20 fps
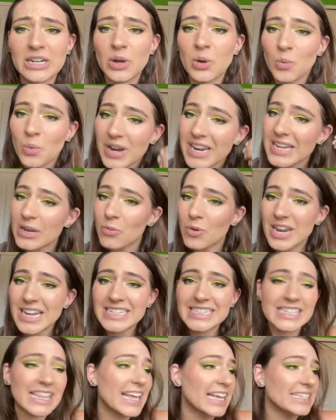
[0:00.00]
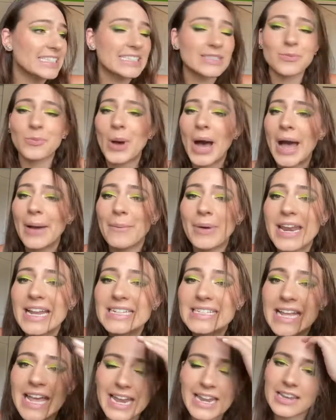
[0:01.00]
What is this? What is
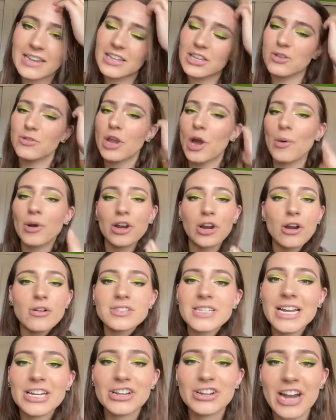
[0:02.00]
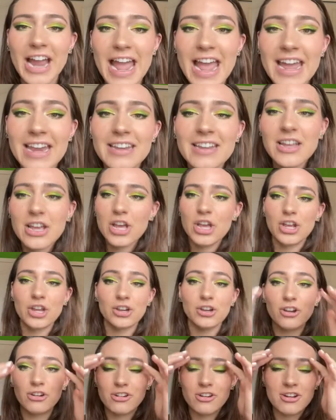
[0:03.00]
it? You know, it grows on your head. You
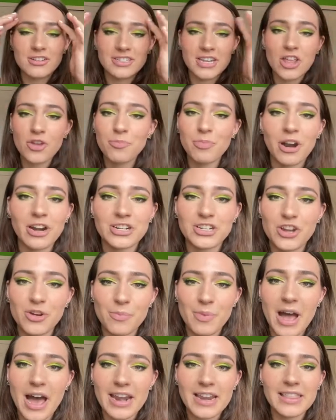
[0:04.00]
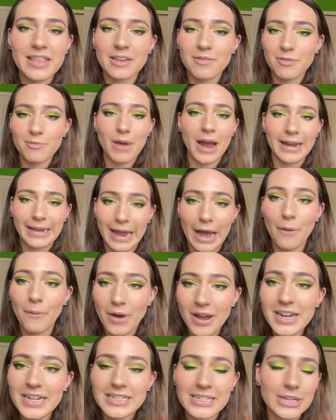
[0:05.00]
know, it grows on other parts of your body that you might not
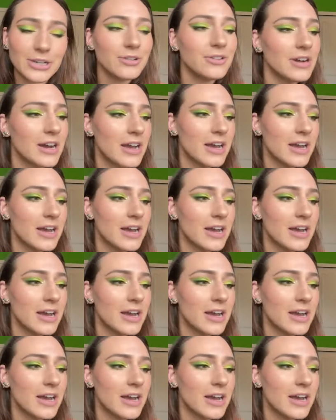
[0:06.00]
want it to.